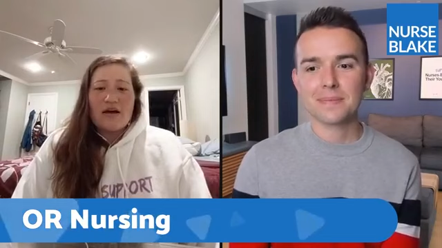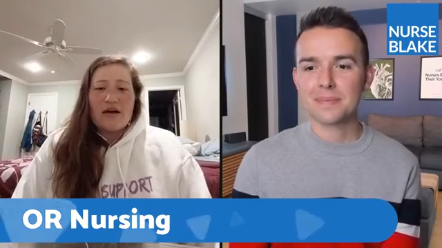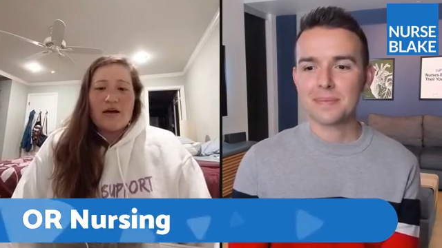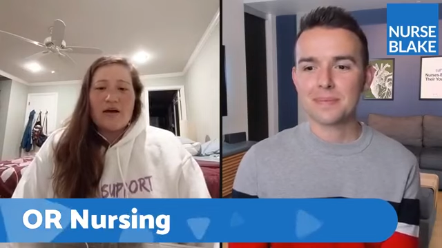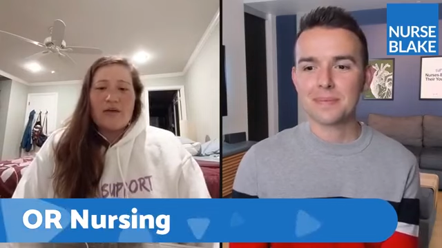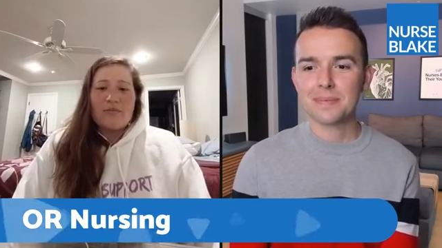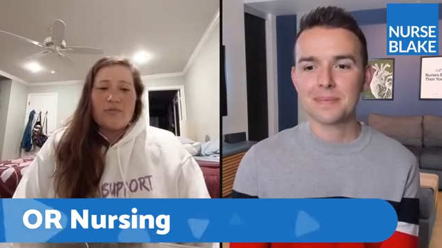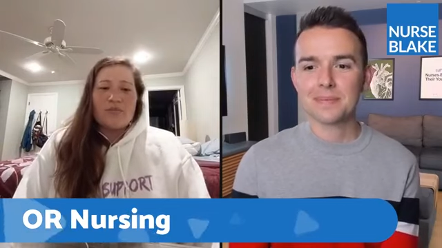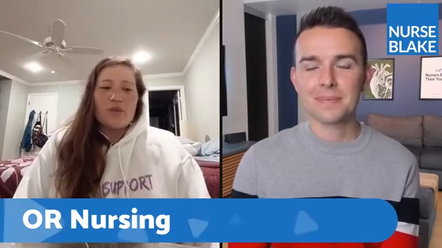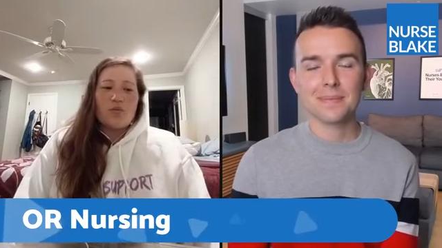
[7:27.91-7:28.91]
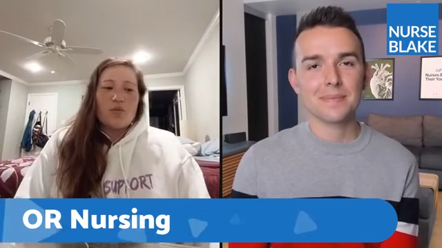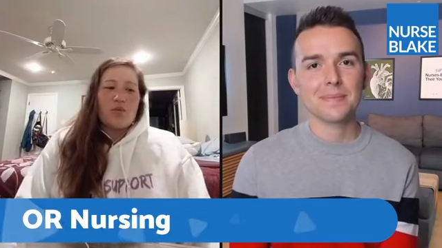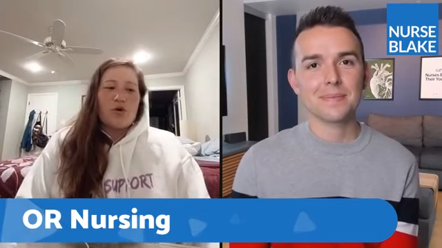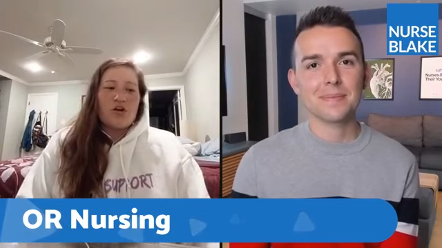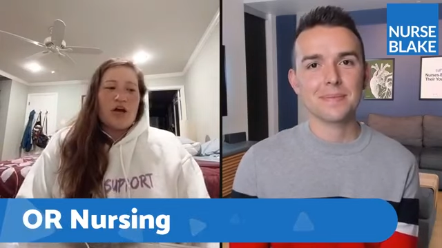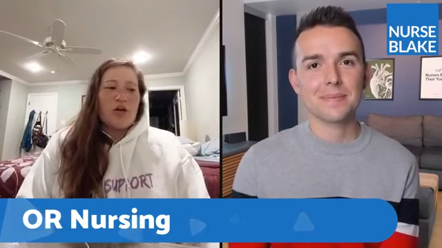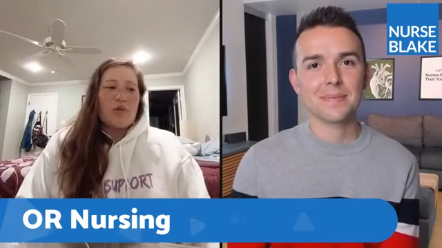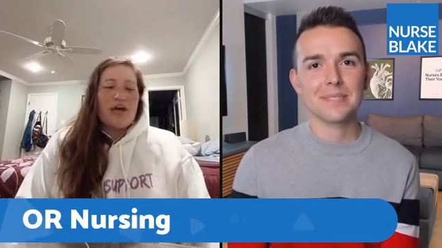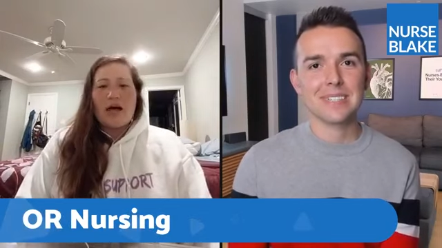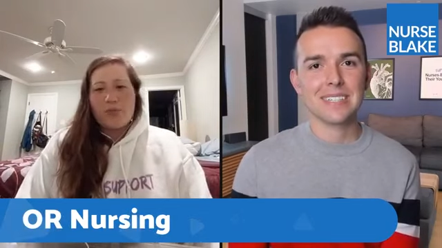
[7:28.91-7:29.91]
Speaker 1: Um, we'll put
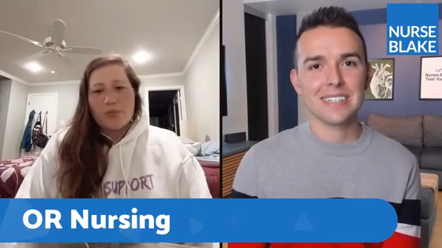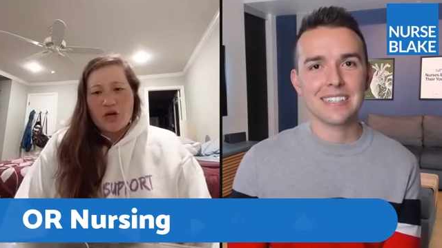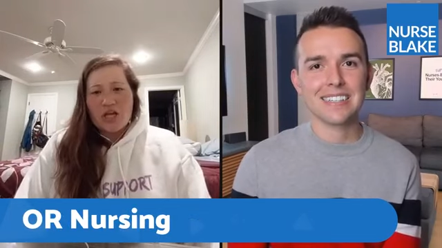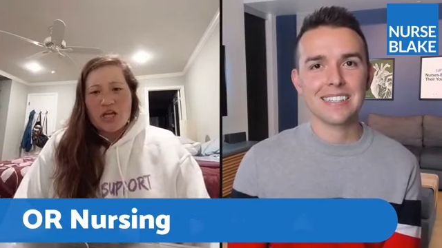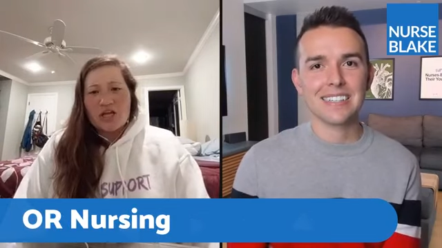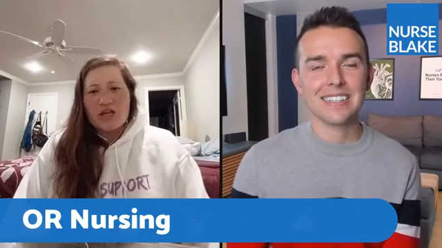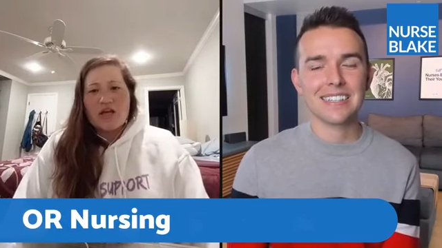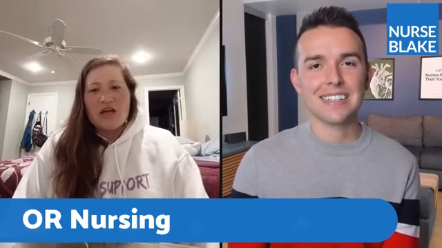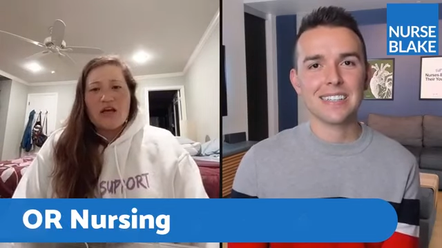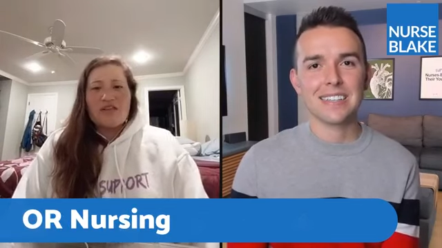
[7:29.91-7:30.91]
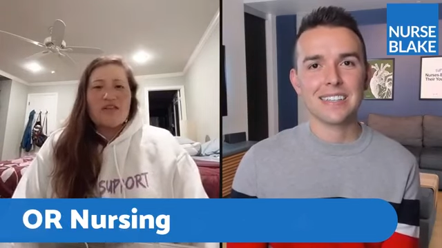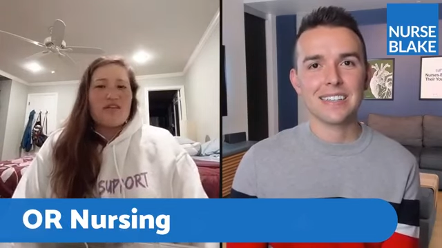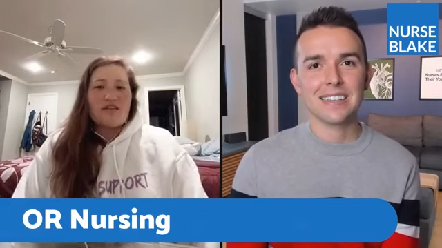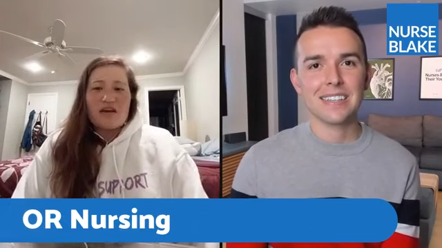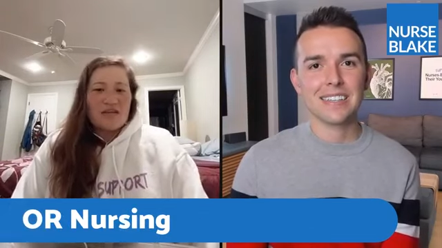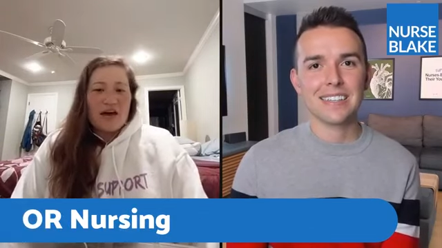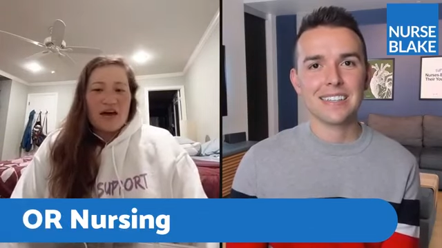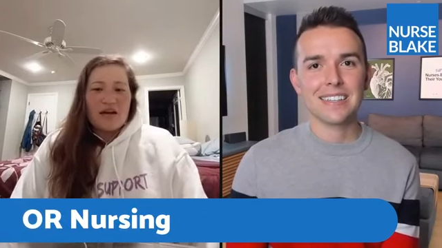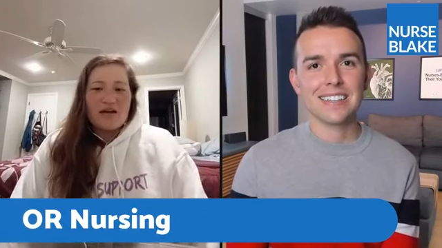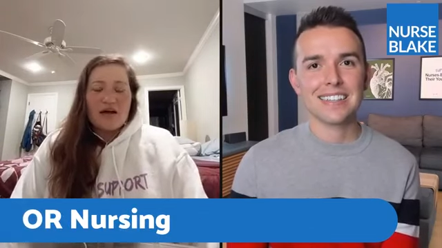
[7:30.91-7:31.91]
a heparin, things like
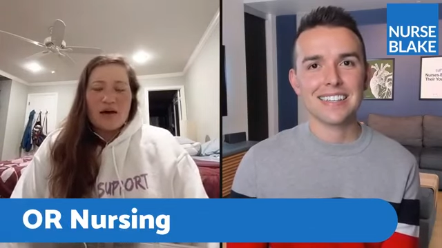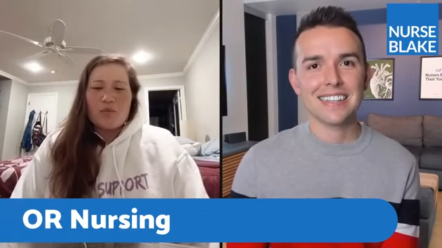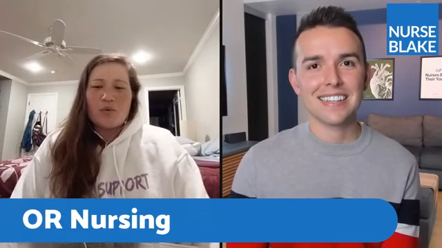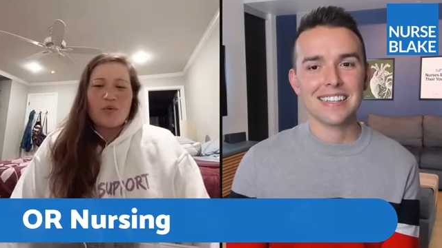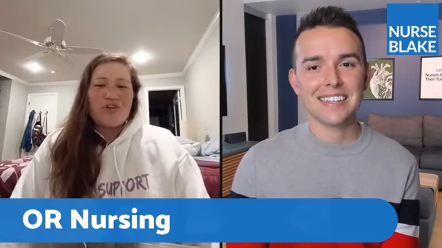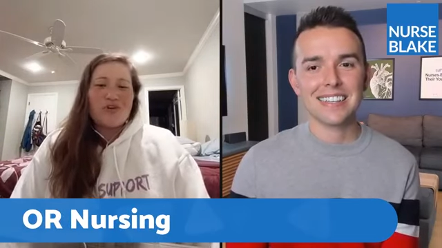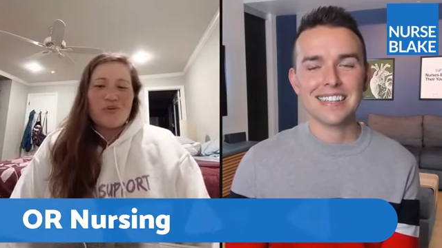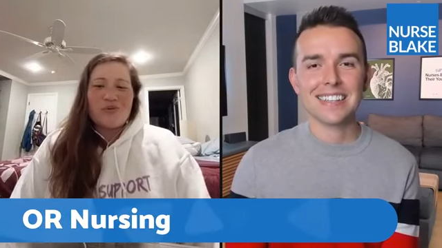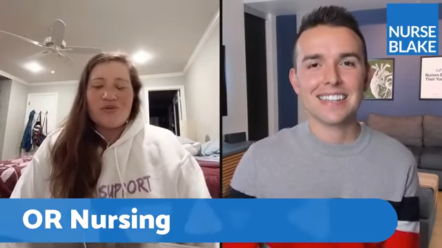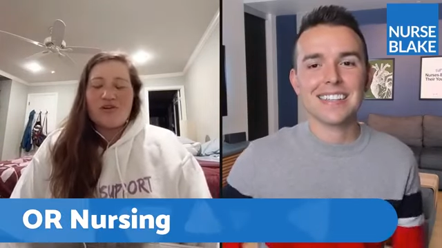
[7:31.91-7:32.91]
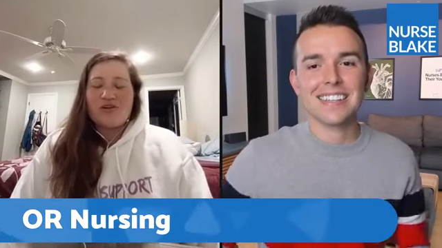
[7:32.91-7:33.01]
that. Um, but we don't